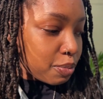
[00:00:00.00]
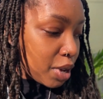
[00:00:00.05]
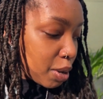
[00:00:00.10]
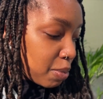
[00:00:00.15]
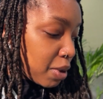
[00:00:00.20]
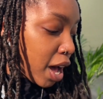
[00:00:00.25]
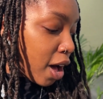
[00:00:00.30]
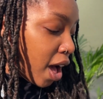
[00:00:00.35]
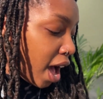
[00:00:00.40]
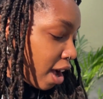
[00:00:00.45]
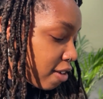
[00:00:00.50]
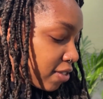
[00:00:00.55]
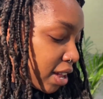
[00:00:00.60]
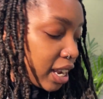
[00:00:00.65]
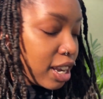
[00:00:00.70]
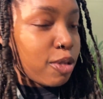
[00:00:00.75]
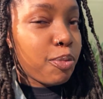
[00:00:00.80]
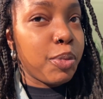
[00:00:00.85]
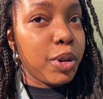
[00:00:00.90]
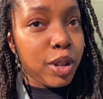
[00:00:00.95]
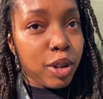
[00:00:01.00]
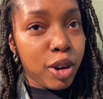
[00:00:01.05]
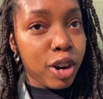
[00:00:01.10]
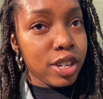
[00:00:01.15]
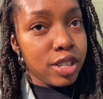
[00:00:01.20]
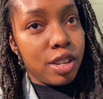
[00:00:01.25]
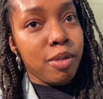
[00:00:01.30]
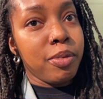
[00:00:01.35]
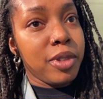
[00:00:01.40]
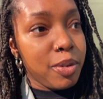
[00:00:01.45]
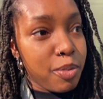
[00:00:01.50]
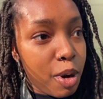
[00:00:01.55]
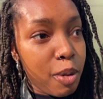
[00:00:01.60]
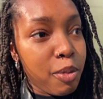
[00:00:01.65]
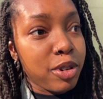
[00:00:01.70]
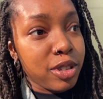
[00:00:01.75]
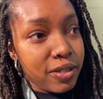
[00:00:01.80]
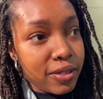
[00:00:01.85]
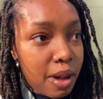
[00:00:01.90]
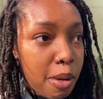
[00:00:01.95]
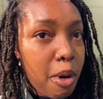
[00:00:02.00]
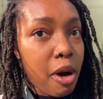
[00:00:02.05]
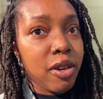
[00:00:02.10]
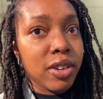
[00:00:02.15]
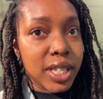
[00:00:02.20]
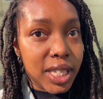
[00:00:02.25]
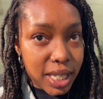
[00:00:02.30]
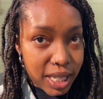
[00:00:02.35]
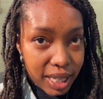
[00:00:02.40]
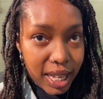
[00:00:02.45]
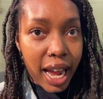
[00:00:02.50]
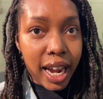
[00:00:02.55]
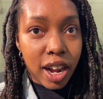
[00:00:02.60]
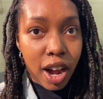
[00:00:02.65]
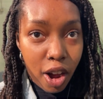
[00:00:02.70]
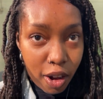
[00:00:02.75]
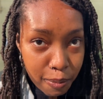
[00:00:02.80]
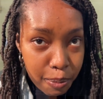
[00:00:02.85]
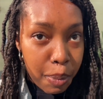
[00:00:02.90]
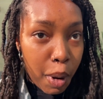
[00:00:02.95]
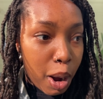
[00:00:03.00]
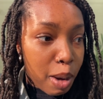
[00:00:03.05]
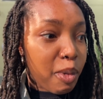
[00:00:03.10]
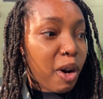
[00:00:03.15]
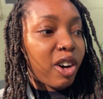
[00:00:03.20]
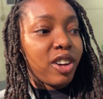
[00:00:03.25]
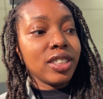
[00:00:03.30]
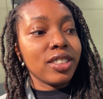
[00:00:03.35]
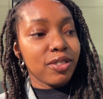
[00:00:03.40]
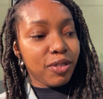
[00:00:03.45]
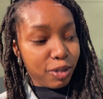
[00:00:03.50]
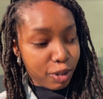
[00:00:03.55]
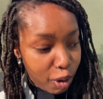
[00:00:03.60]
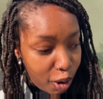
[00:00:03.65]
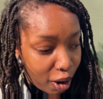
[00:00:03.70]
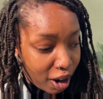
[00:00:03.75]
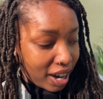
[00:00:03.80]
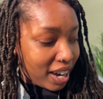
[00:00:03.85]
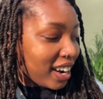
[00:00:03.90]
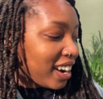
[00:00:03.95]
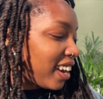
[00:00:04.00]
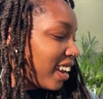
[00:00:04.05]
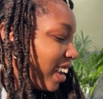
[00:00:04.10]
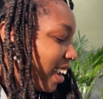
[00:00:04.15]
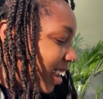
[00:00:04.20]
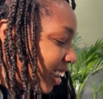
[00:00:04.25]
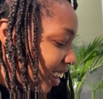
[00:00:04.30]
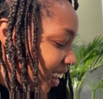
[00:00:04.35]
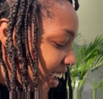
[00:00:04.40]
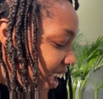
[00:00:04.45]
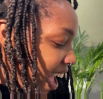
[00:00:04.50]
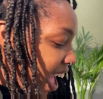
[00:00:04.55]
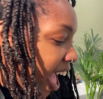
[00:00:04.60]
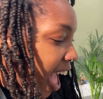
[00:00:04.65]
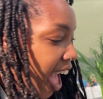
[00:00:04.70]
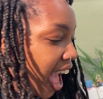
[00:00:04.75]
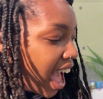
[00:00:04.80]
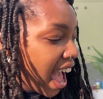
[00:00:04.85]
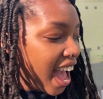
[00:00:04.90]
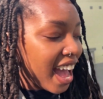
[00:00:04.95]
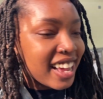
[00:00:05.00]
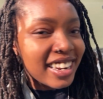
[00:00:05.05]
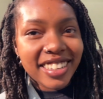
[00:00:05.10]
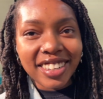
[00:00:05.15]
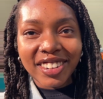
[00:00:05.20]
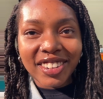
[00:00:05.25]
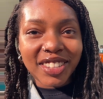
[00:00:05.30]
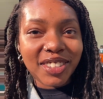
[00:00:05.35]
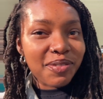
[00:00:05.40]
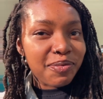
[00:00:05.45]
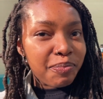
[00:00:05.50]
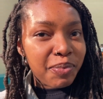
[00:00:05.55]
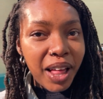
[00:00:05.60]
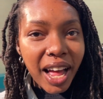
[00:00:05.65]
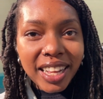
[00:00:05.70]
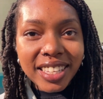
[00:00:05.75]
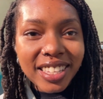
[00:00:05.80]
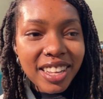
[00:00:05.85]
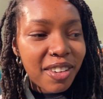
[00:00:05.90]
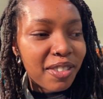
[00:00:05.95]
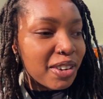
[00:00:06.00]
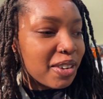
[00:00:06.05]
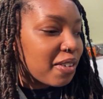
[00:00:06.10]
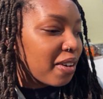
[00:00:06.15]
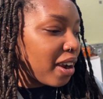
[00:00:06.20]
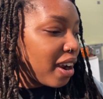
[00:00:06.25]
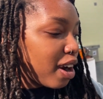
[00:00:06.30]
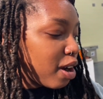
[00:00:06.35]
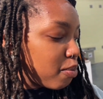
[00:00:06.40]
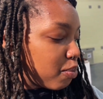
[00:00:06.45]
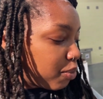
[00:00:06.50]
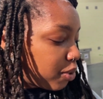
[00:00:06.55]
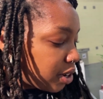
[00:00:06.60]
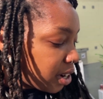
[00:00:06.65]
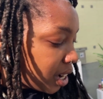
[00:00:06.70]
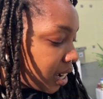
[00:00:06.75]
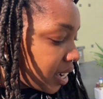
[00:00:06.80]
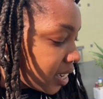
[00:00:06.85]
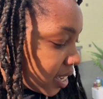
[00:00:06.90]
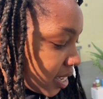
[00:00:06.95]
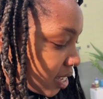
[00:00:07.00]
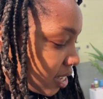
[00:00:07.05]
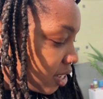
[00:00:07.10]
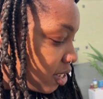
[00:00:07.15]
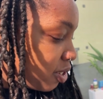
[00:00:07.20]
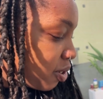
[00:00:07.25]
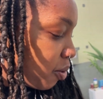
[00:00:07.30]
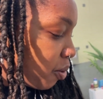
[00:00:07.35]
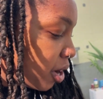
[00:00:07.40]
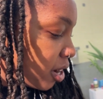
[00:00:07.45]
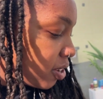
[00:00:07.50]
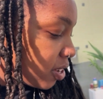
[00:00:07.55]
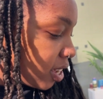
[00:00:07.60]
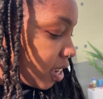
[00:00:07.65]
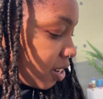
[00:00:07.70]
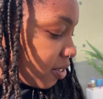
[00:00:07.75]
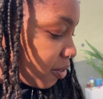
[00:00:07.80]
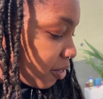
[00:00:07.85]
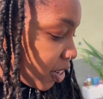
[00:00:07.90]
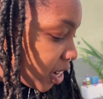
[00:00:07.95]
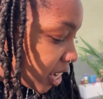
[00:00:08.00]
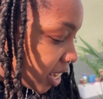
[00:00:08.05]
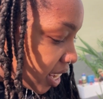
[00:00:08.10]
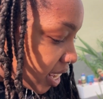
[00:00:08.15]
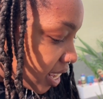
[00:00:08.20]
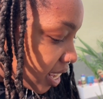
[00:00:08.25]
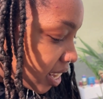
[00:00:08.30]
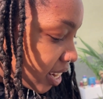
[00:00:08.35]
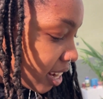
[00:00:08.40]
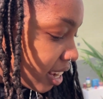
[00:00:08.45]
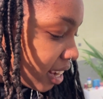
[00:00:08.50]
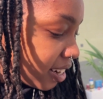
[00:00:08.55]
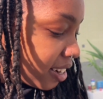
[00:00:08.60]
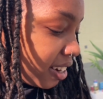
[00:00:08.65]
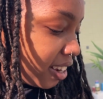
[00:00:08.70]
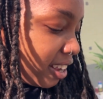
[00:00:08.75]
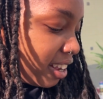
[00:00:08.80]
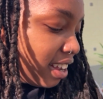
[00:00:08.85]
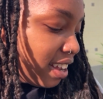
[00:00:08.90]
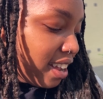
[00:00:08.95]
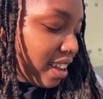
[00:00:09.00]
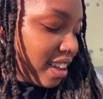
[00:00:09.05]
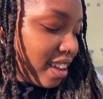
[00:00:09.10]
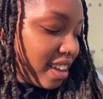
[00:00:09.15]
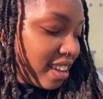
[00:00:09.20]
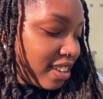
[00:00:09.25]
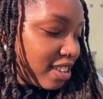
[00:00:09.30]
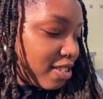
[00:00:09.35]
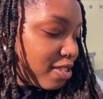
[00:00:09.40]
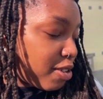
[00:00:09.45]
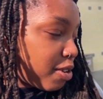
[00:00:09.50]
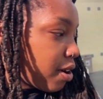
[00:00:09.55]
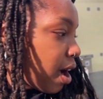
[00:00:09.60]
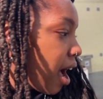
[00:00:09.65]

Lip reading: Maybe I'll have like a pillow or something, but most of the time I was like bum on the floor. And there's plants everywhere, books, you know, where you can read, and you know,